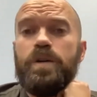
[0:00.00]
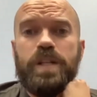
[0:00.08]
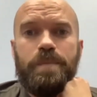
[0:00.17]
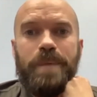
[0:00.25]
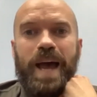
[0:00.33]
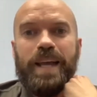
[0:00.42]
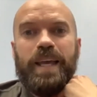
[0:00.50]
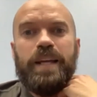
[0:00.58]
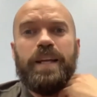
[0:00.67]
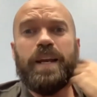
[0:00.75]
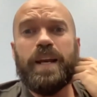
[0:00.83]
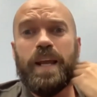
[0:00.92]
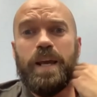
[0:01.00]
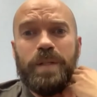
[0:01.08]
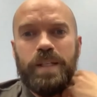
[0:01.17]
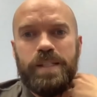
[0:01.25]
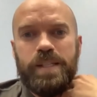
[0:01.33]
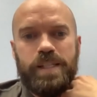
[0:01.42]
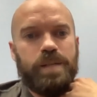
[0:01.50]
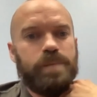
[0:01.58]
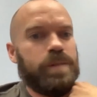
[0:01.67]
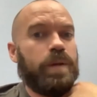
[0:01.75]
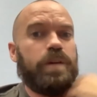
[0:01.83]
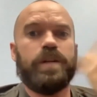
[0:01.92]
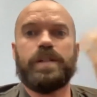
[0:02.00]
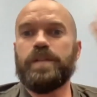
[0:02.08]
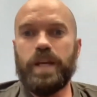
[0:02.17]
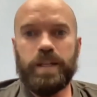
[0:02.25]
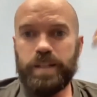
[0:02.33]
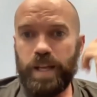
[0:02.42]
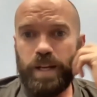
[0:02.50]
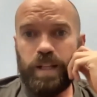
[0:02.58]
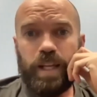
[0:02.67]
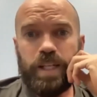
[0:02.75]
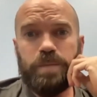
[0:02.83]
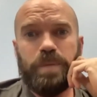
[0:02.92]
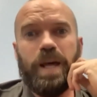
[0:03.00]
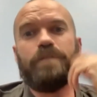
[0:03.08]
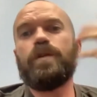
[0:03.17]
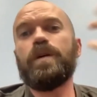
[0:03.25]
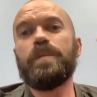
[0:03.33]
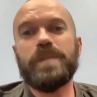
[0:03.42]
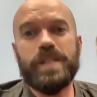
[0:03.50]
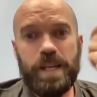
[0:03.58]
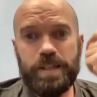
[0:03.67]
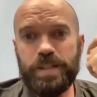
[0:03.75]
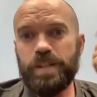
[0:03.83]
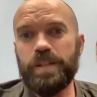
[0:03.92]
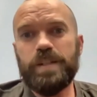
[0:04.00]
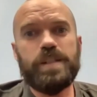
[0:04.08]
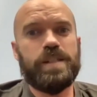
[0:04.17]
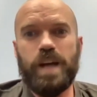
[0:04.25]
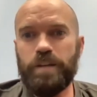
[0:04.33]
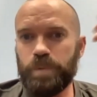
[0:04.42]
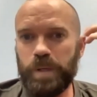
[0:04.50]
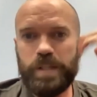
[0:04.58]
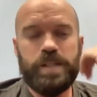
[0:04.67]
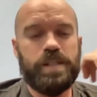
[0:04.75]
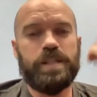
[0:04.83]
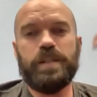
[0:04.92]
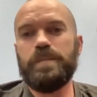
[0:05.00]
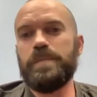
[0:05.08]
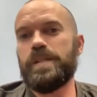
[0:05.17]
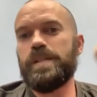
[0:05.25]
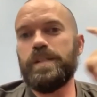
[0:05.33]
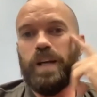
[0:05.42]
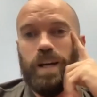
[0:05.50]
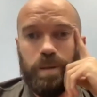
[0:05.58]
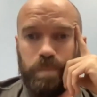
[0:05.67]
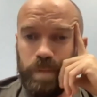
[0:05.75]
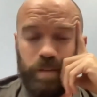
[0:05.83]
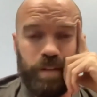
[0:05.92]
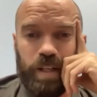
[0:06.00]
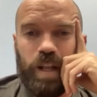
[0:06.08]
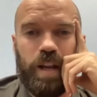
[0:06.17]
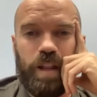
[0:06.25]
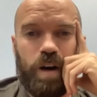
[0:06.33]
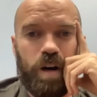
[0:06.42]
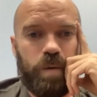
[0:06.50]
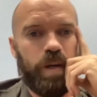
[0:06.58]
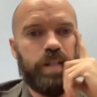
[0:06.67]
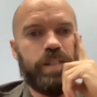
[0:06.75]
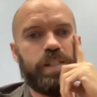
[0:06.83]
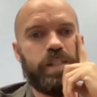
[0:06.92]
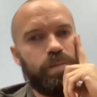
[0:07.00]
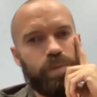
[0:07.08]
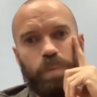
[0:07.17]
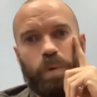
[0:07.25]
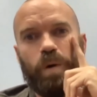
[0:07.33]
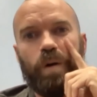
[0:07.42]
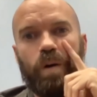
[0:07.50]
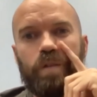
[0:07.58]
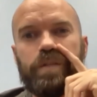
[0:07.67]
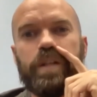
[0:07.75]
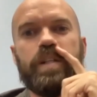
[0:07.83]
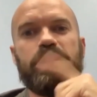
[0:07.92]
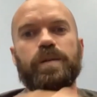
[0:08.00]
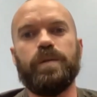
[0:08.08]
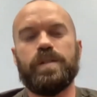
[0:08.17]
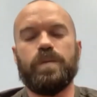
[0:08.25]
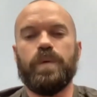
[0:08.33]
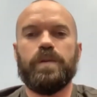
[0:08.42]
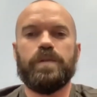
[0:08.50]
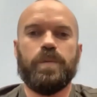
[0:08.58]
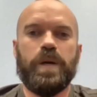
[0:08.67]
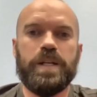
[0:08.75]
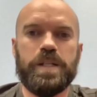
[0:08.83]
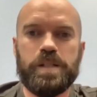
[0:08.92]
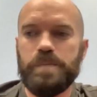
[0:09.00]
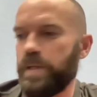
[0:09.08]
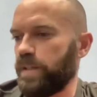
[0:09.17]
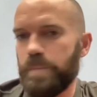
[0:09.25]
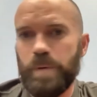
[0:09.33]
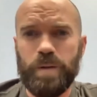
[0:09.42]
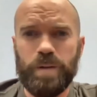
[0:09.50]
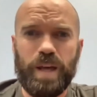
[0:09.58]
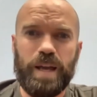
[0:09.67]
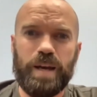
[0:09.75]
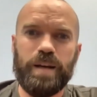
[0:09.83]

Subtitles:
back end and enabling systems, whether it's like data collection platforms, sensors, software systems, even a lot of the hardware systems port over. So it was a way to just build up all that